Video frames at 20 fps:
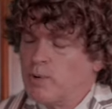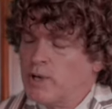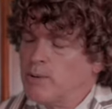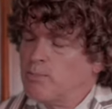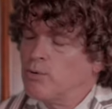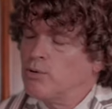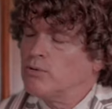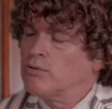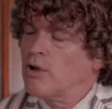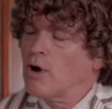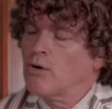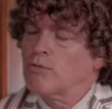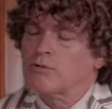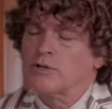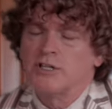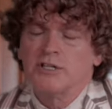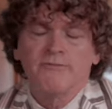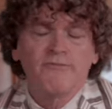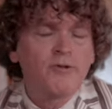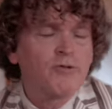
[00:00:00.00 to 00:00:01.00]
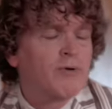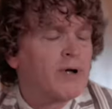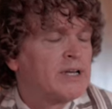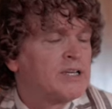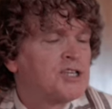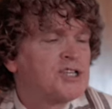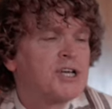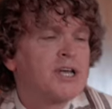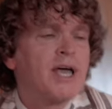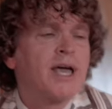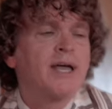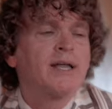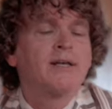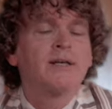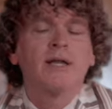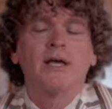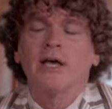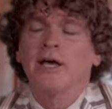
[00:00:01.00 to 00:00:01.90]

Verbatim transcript: people don't differentiate